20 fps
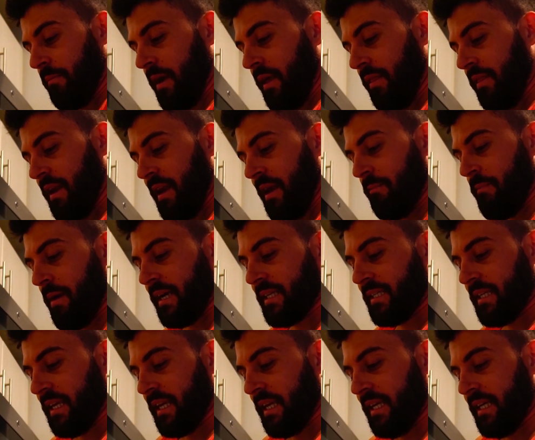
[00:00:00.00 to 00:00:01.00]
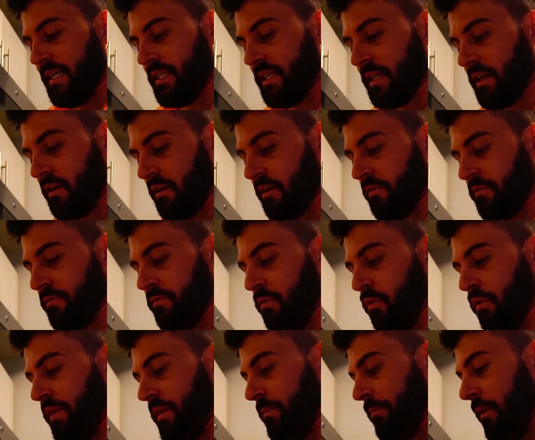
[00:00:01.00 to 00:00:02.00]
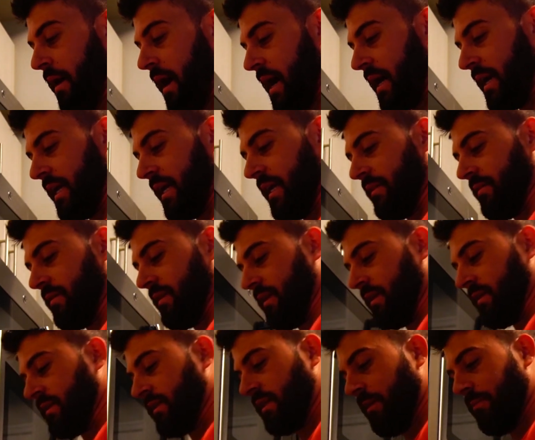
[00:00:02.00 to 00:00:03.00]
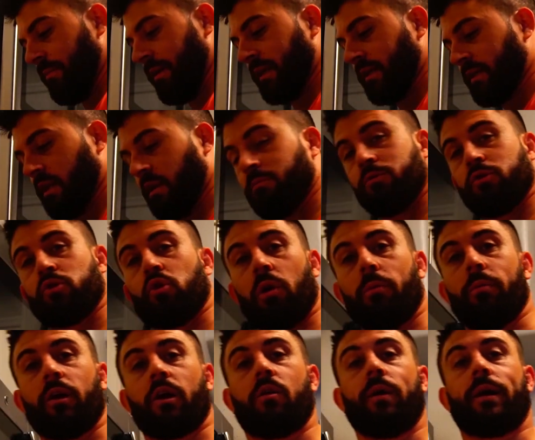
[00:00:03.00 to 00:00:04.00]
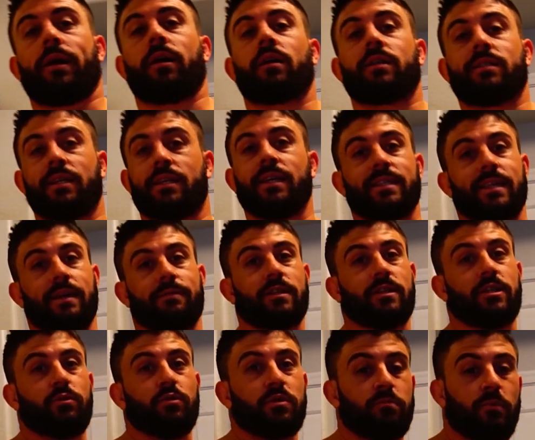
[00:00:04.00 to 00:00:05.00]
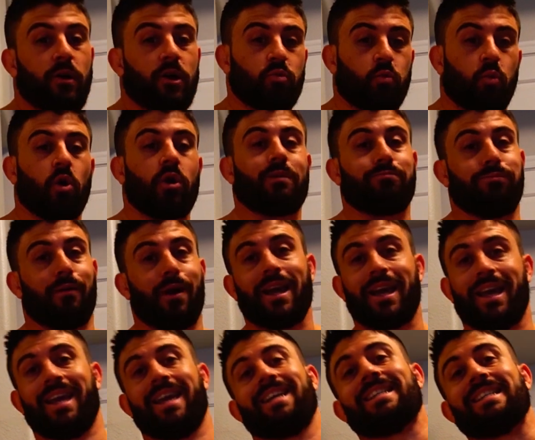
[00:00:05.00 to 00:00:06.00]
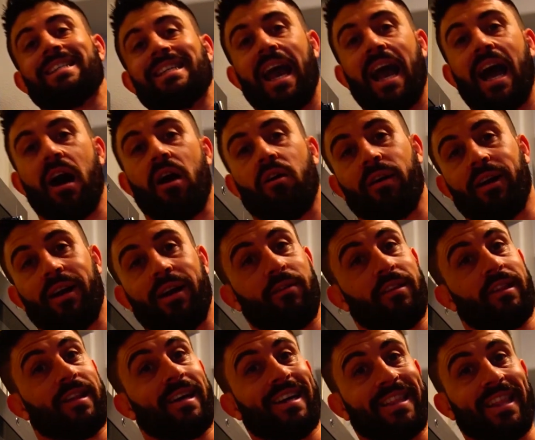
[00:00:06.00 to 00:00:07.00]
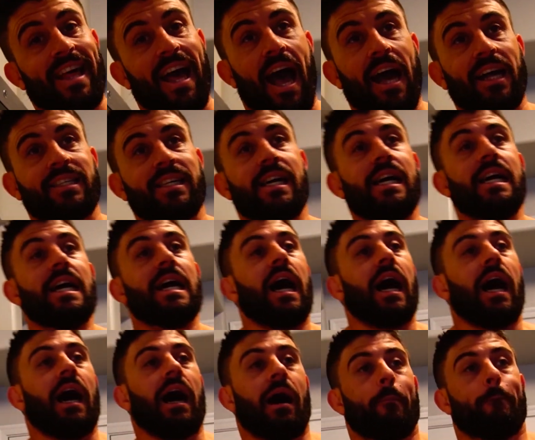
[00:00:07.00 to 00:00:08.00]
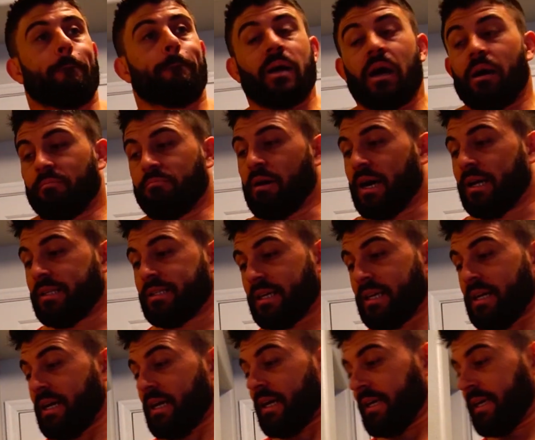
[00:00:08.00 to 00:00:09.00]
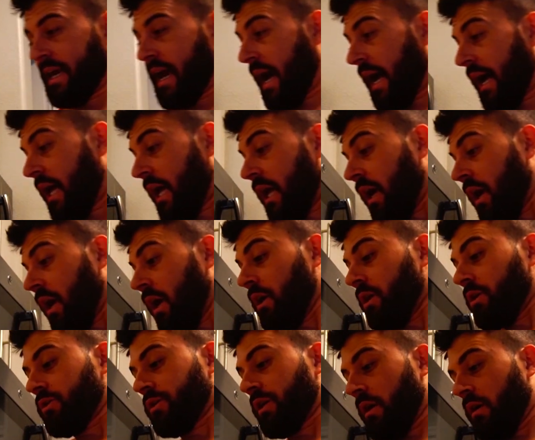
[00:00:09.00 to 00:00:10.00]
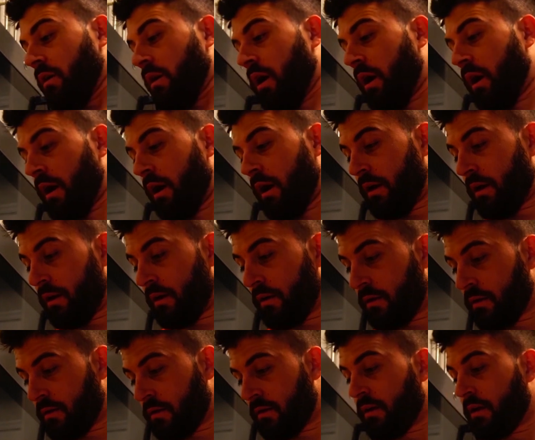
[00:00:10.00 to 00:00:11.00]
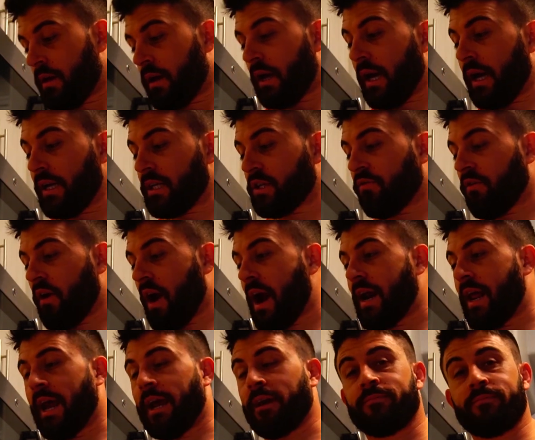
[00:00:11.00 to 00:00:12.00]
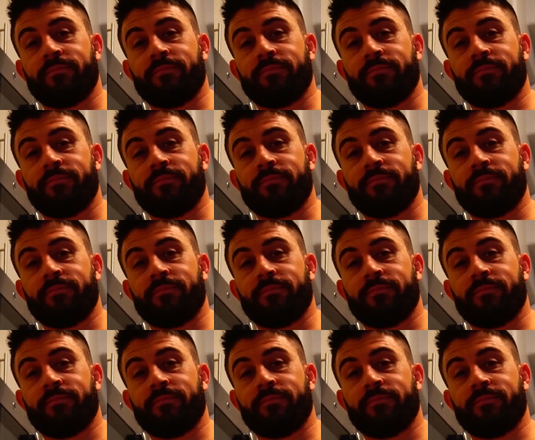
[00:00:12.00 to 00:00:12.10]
And then it makes it easier for the body and the stomach to absorb it quicker because it doesn't have to do as much work breaking it down and everything like that. But yeah, so it is Friday.